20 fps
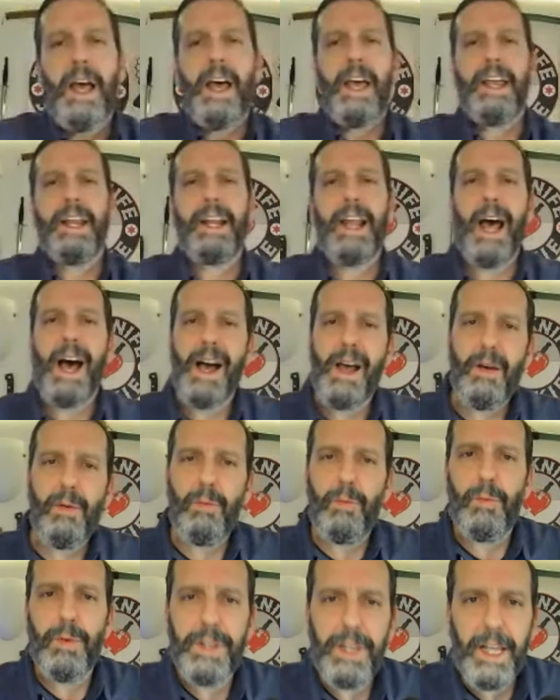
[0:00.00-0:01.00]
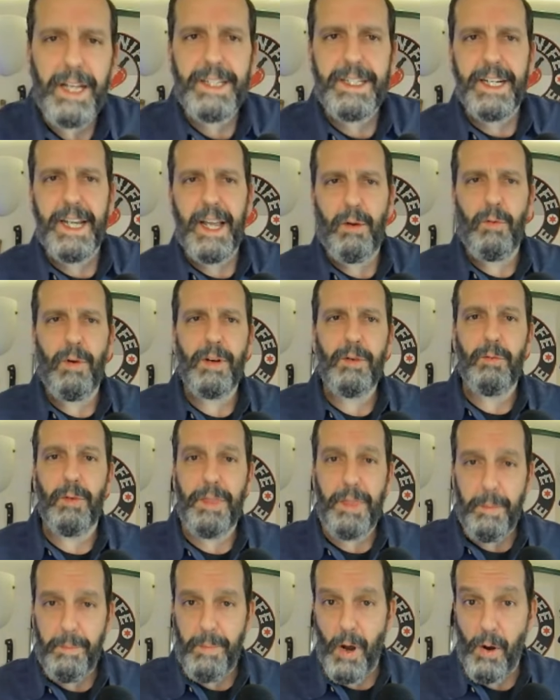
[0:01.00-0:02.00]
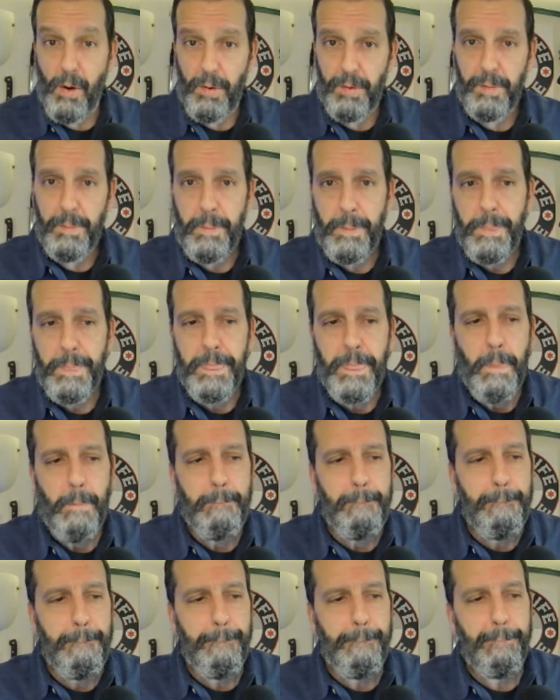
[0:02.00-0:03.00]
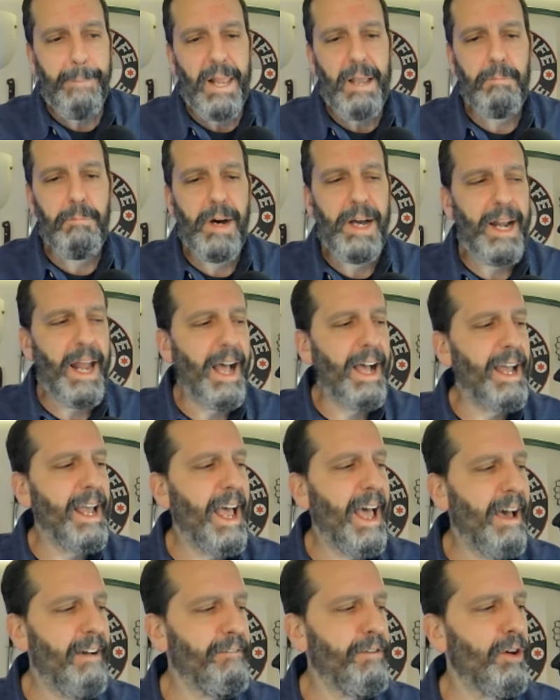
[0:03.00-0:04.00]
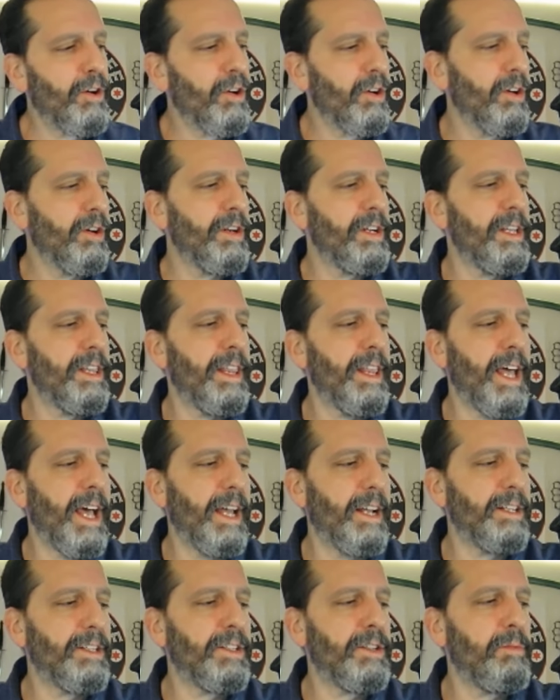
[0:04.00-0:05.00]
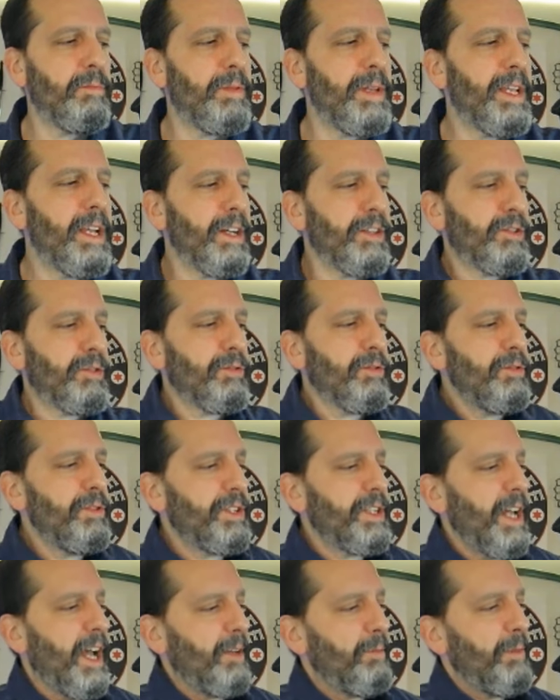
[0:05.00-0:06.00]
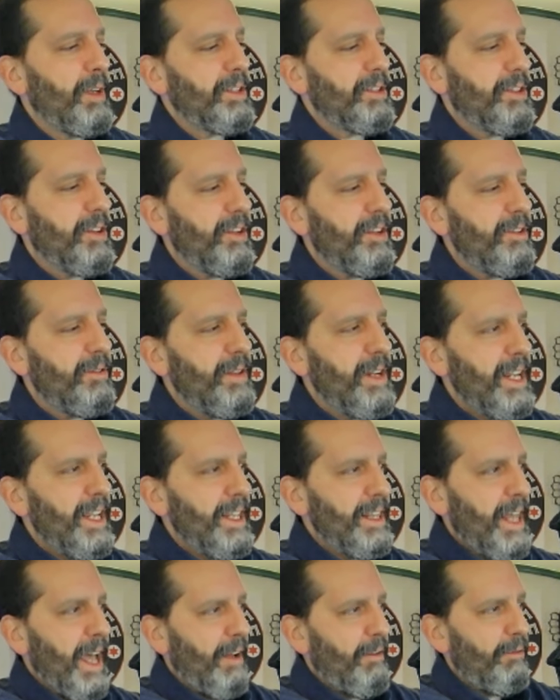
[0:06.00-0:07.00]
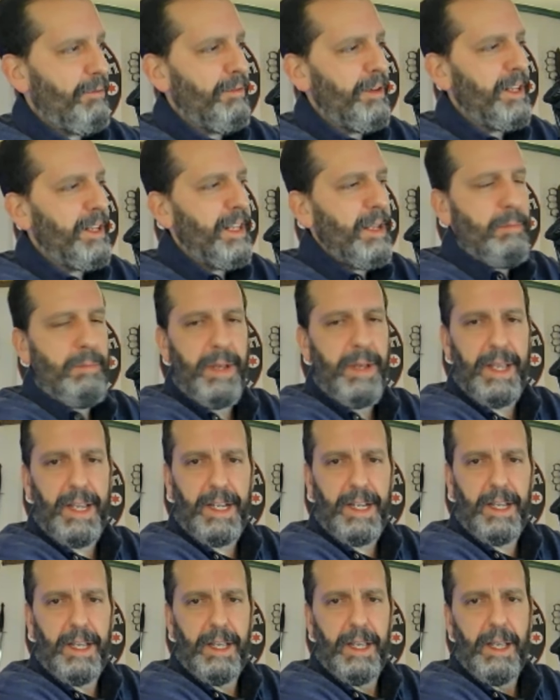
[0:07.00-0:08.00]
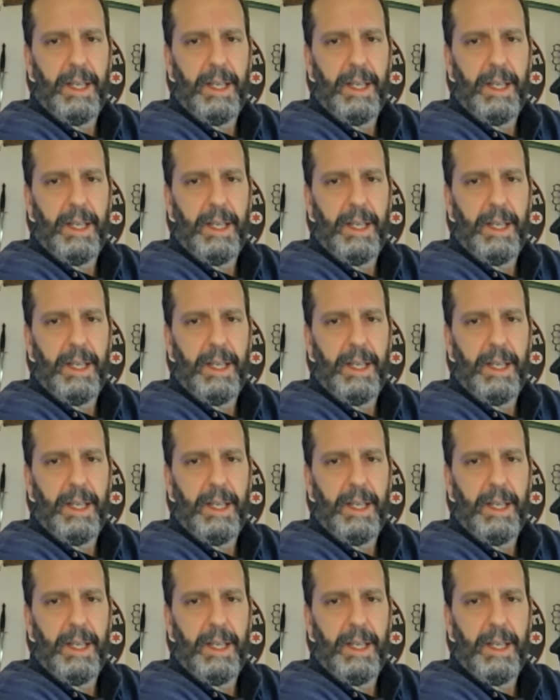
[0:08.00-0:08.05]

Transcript: and I would like to get one with the bone, but I have heard that to be a true sod buster, you need that really big